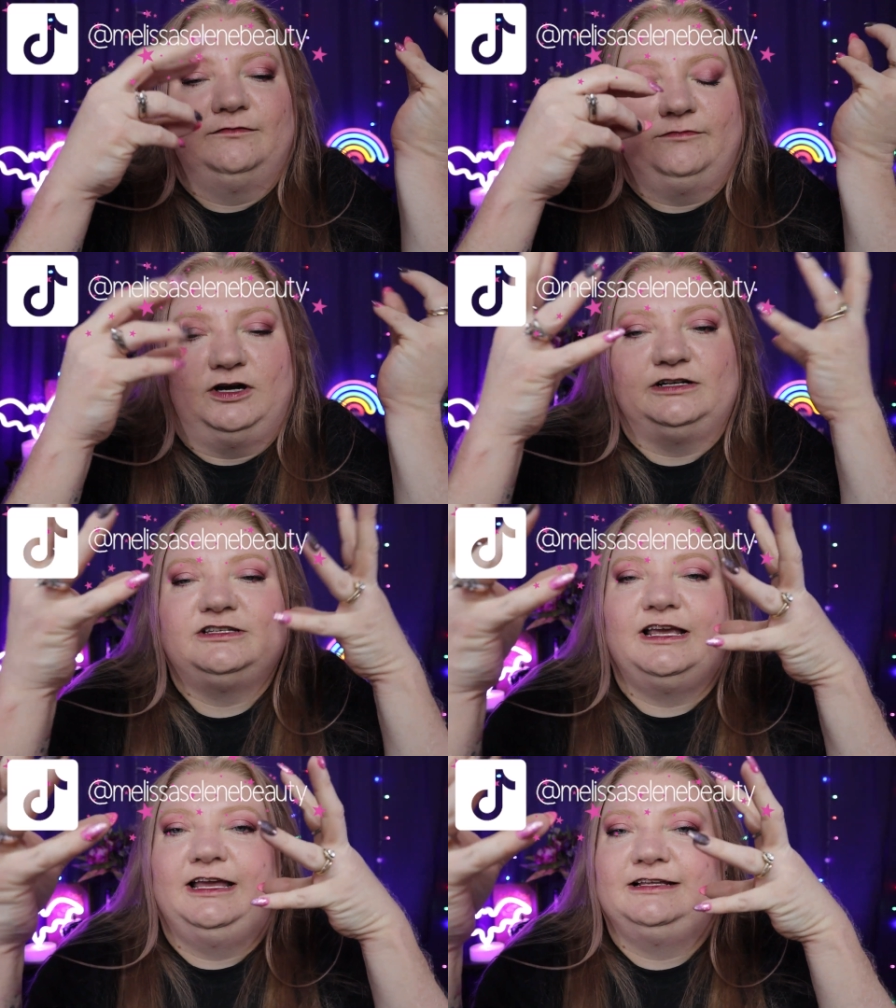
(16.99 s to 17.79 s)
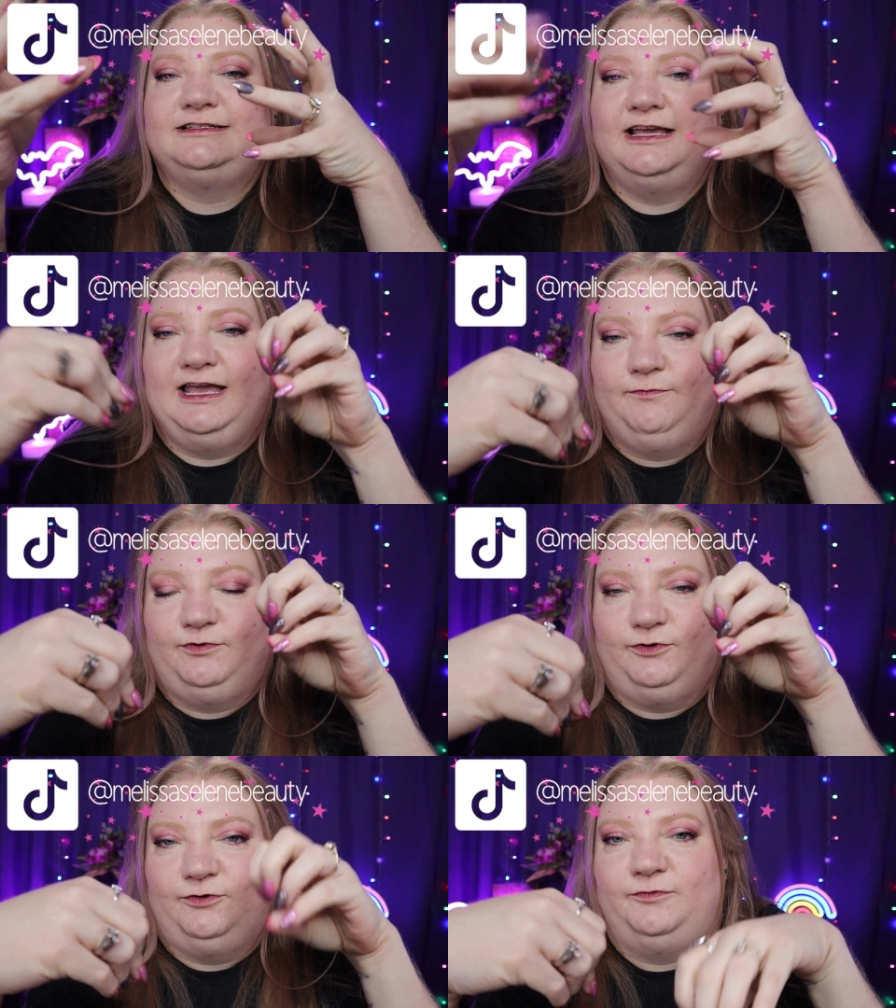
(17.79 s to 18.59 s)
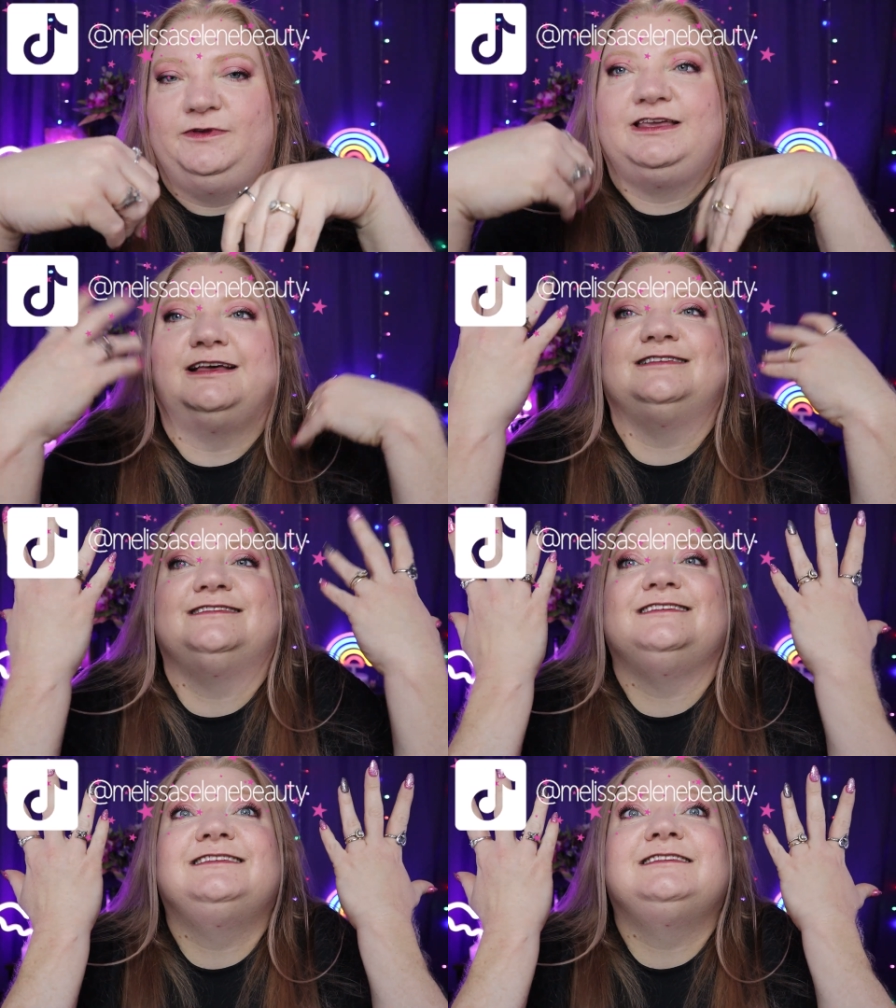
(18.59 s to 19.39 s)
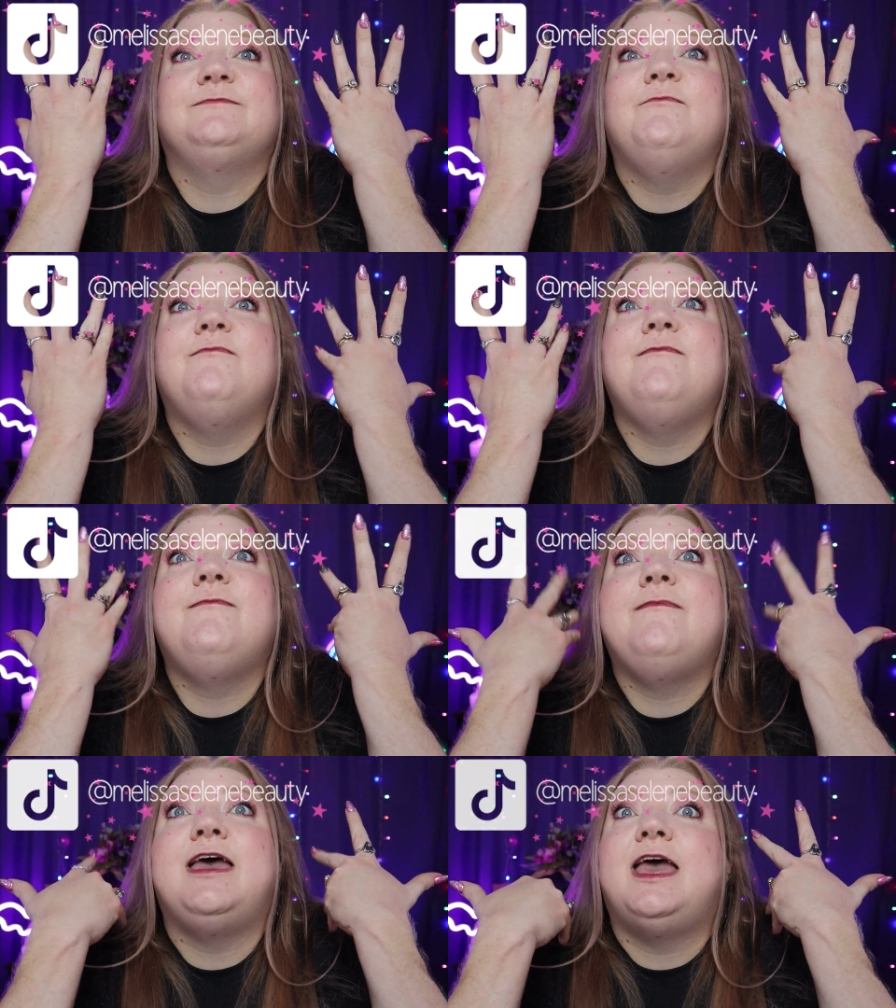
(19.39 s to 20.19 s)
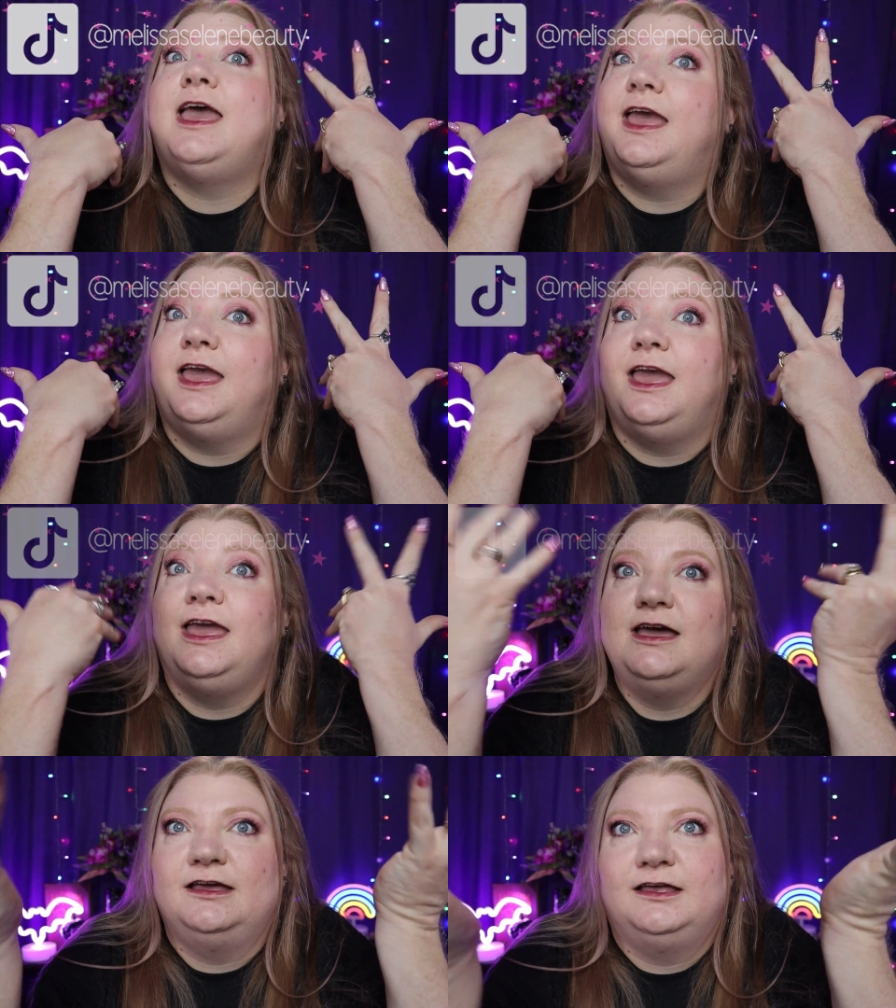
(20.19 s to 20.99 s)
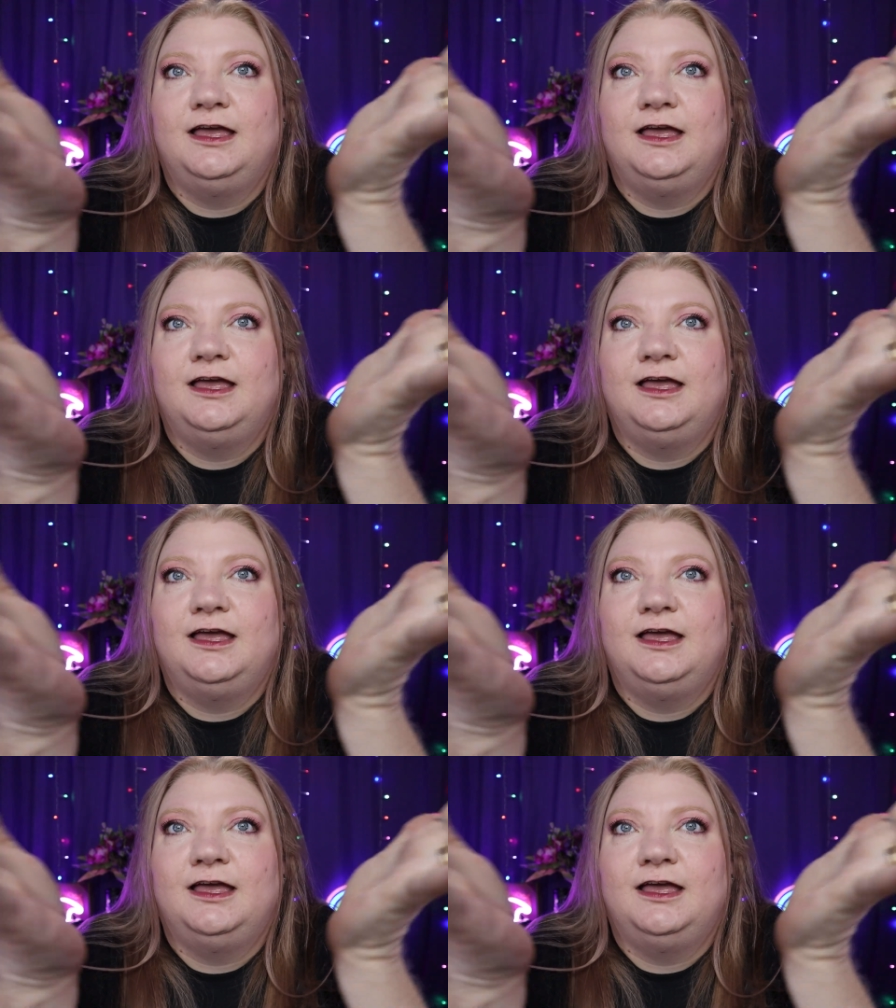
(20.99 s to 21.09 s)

March and April, because it's May